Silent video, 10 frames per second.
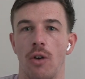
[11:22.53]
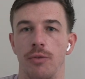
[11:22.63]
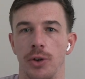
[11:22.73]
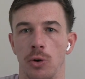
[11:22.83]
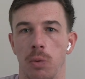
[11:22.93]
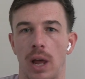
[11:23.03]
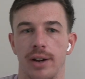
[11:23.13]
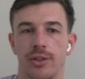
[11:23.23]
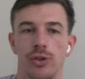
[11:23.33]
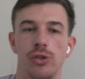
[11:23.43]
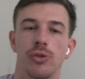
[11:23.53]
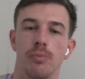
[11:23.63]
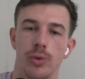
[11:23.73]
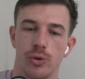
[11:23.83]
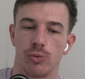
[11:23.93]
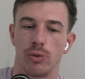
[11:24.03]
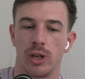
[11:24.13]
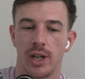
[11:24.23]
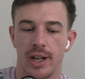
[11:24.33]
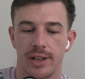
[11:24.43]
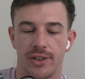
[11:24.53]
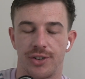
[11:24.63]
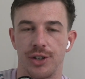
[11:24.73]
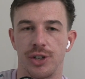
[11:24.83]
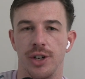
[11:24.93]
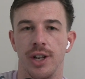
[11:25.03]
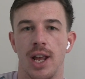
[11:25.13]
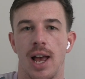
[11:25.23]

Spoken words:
of the All Blacks due to mutual decision.